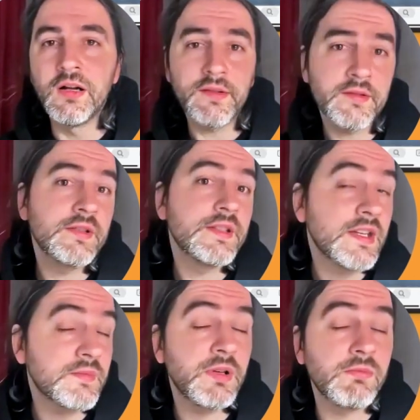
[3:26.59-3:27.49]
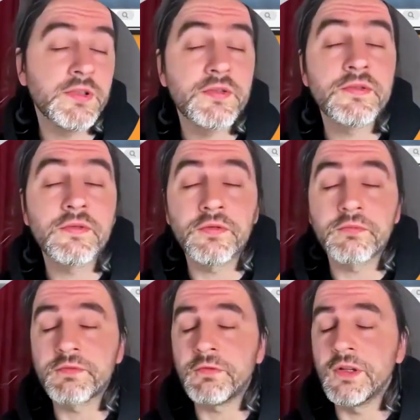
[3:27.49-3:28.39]
although it does publish to
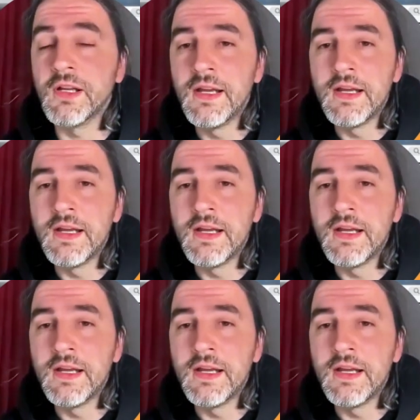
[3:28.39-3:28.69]
SCORM as well.